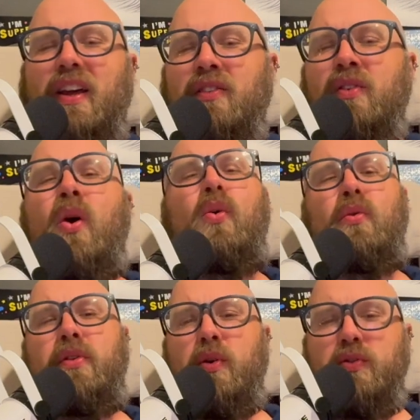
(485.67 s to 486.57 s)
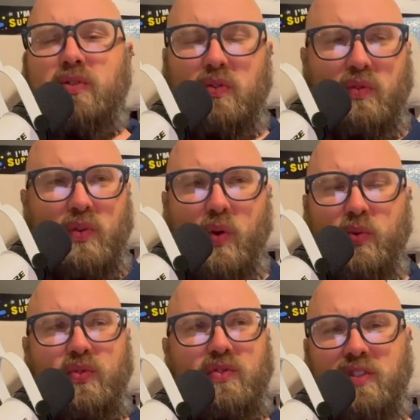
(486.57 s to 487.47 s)
no, those
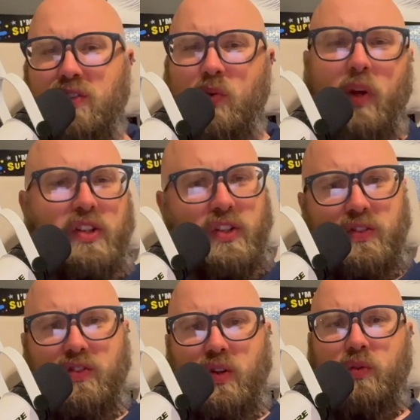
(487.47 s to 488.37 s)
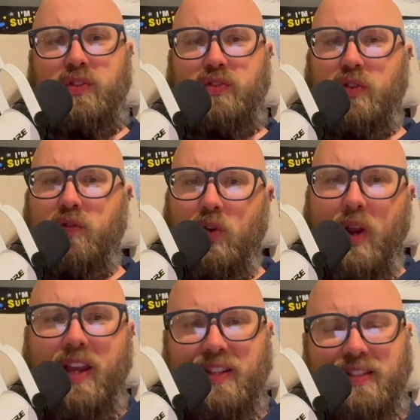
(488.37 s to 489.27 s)
those situations don't deserve
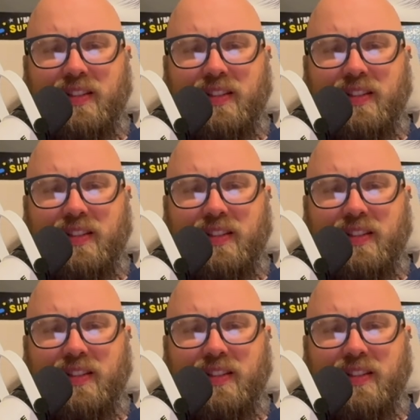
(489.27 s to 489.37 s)
grace.